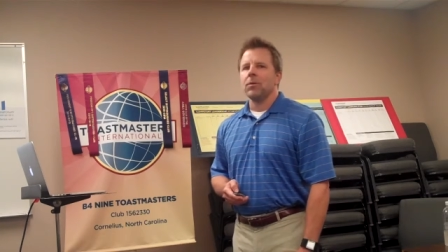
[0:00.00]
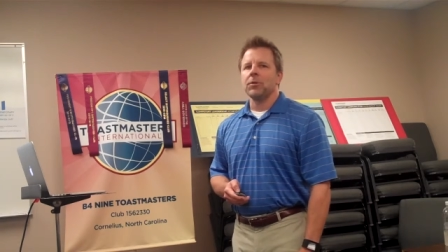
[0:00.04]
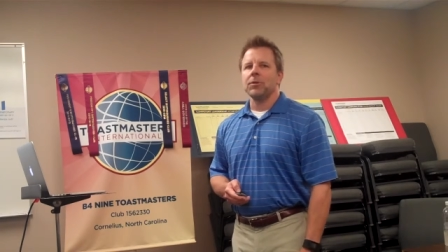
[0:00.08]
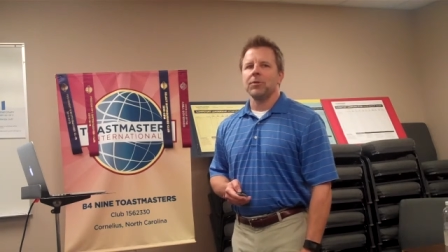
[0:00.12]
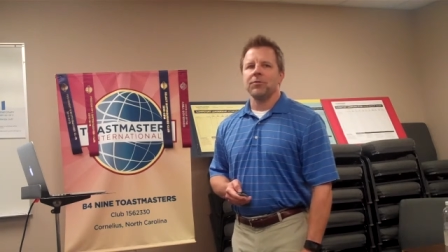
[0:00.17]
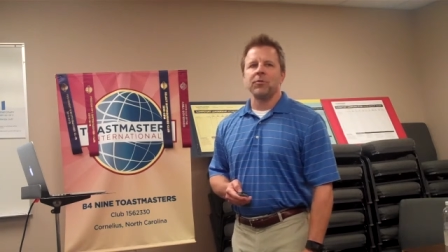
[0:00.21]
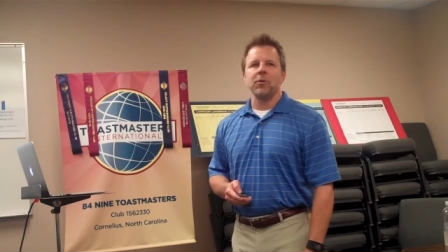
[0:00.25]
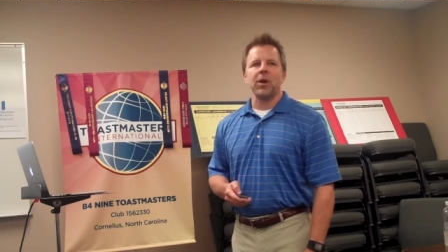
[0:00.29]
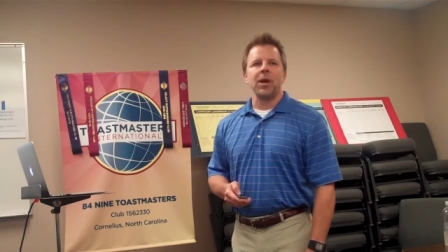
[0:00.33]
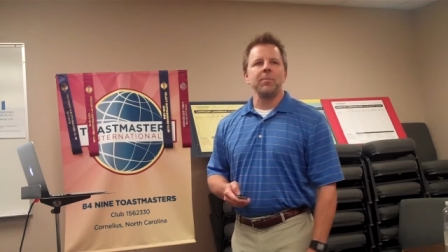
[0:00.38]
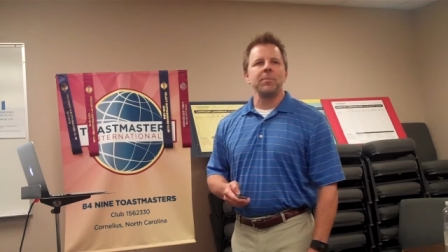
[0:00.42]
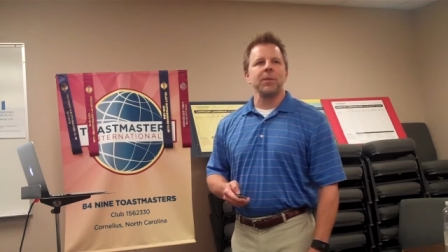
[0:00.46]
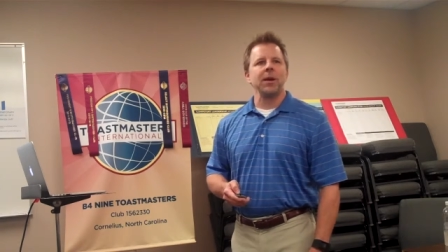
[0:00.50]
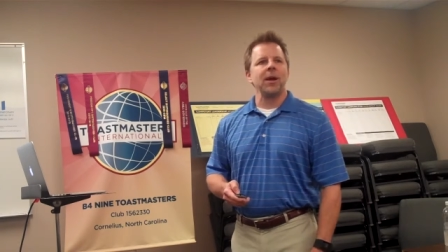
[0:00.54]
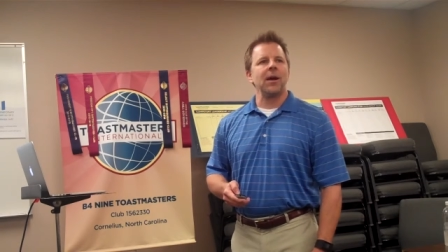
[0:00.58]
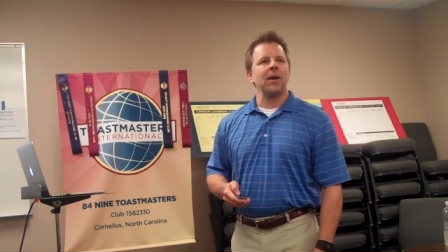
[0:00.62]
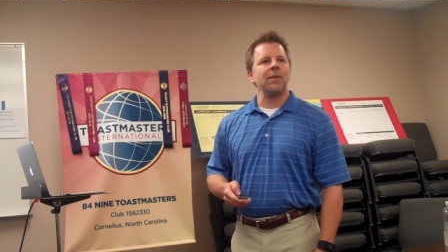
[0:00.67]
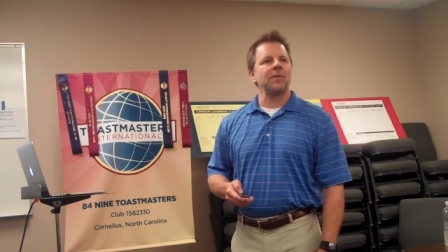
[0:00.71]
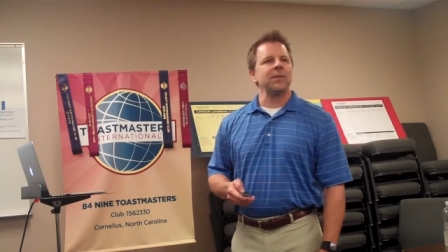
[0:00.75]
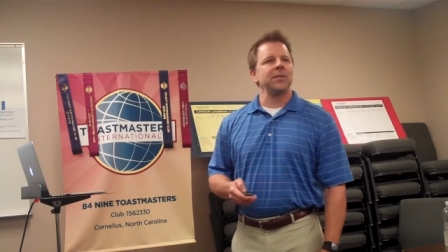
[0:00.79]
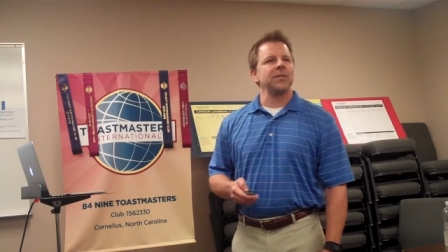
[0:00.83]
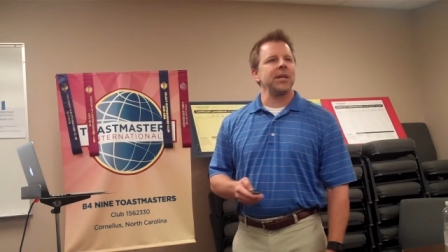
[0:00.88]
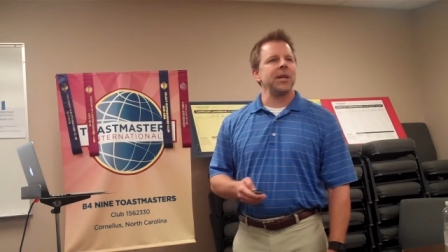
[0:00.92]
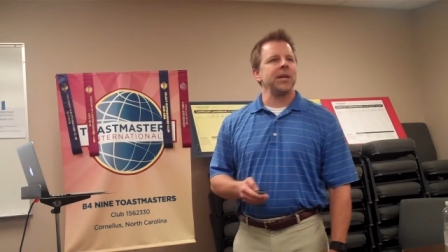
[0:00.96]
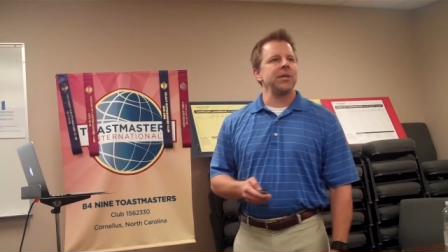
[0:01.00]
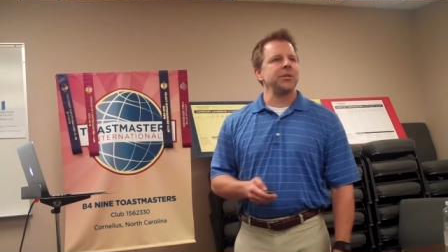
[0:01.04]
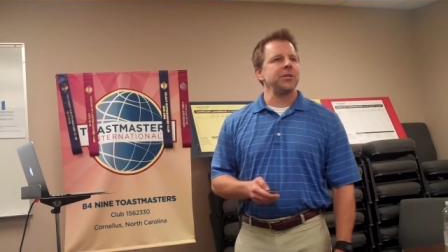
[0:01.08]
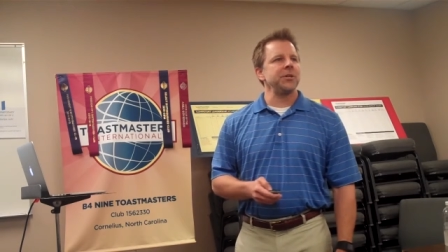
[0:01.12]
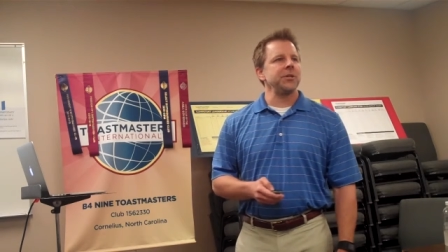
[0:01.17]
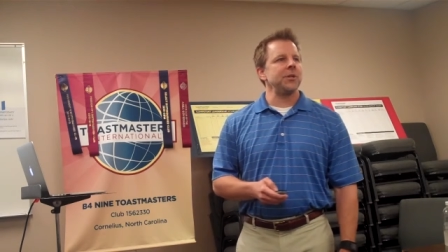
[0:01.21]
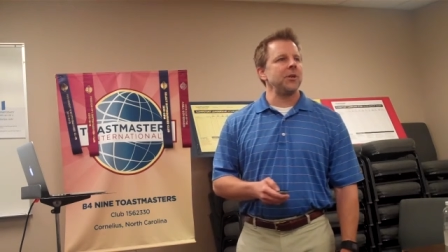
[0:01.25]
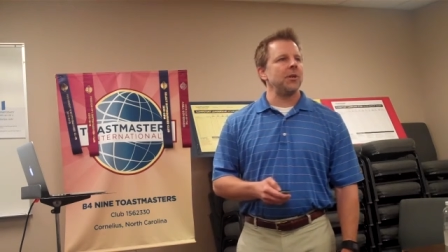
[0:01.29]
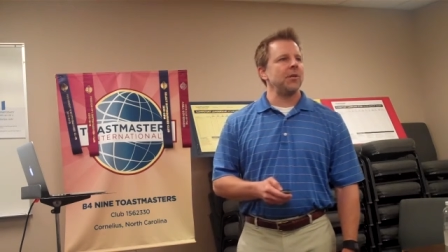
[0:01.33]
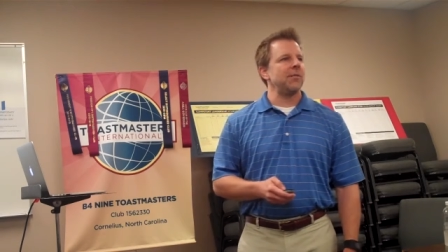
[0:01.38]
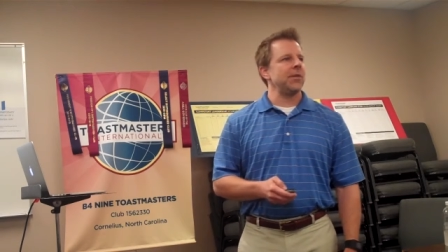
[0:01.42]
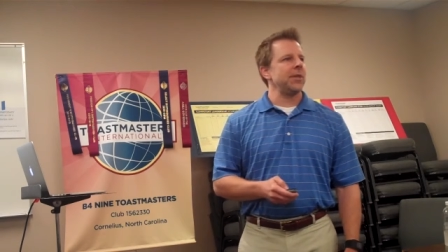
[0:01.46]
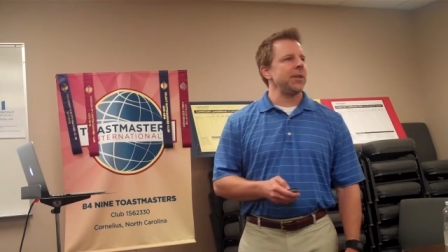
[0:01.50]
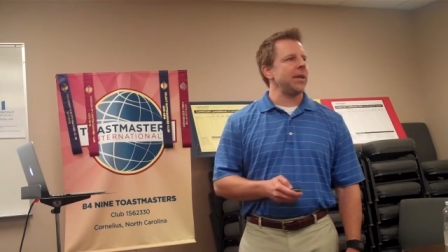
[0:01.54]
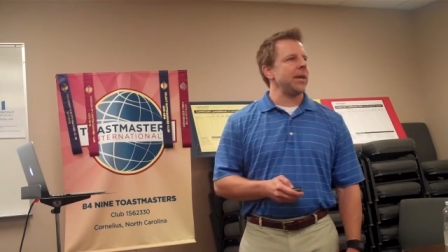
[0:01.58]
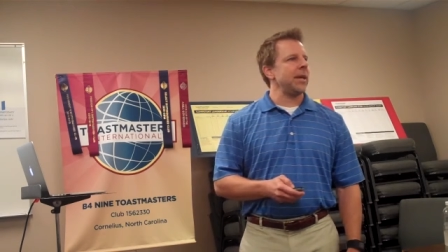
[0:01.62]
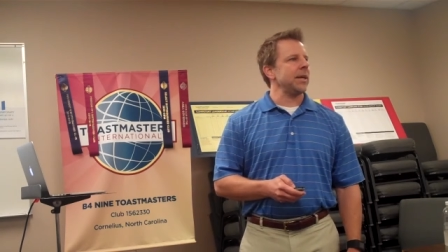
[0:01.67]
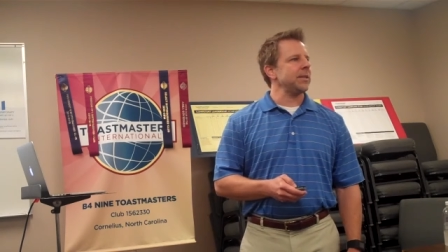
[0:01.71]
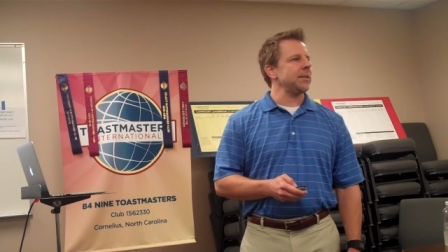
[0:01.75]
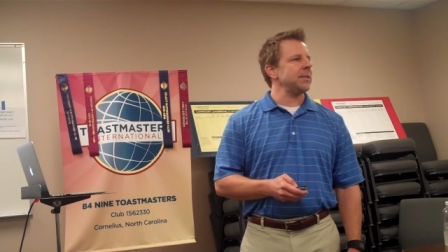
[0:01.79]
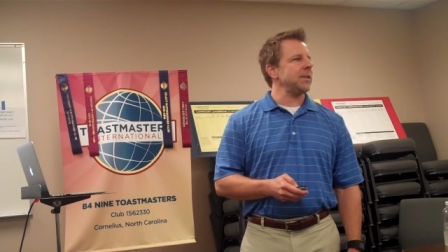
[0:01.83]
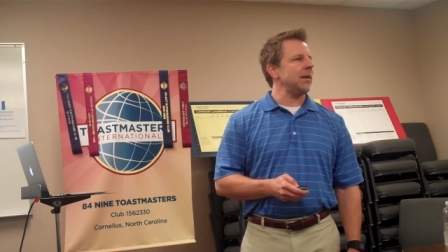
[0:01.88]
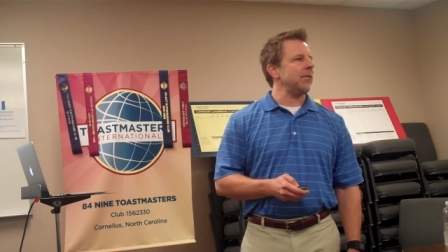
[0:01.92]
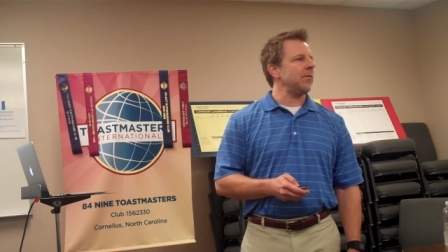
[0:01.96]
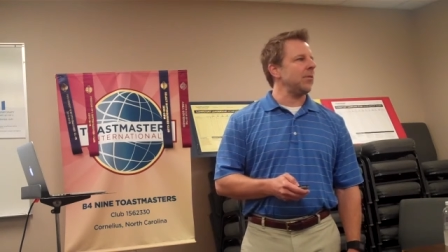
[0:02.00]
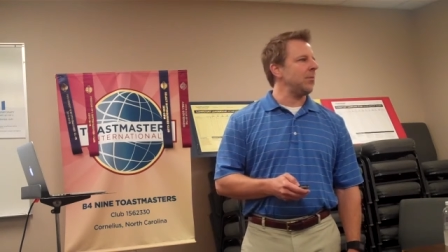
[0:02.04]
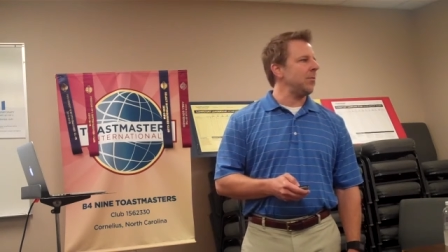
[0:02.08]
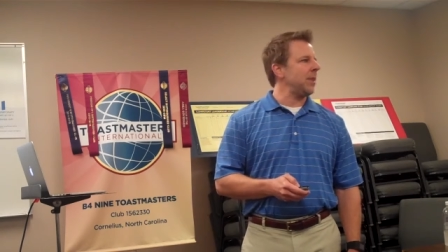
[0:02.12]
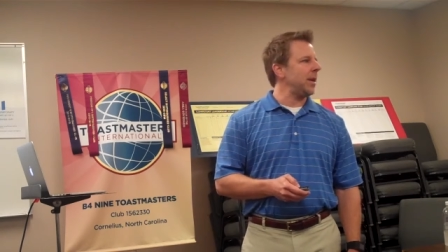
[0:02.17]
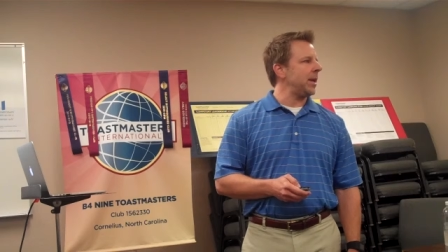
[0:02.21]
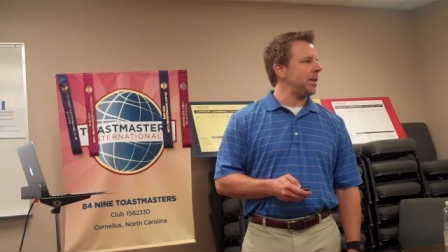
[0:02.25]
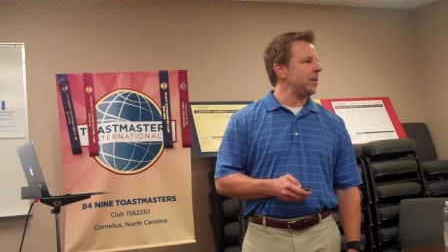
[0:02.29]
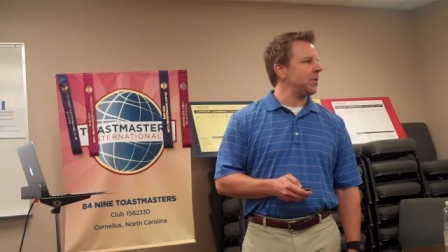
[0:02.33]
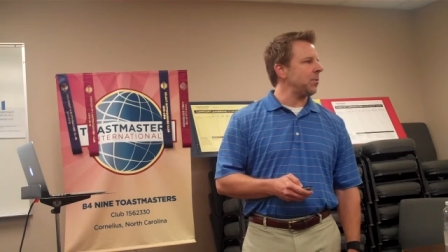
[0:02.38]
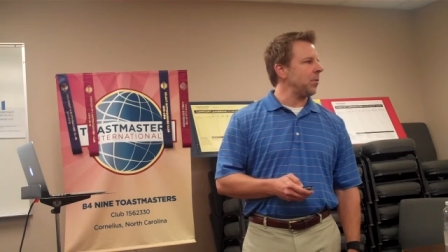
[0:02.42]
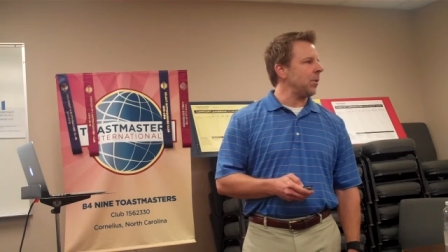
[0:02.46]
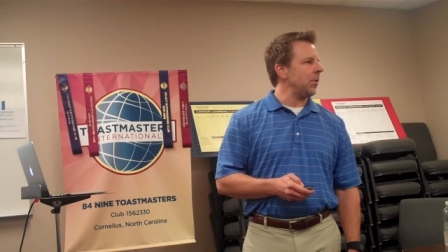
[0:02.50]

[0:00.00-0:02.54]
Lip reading: To frame the conversation over the next several minutes,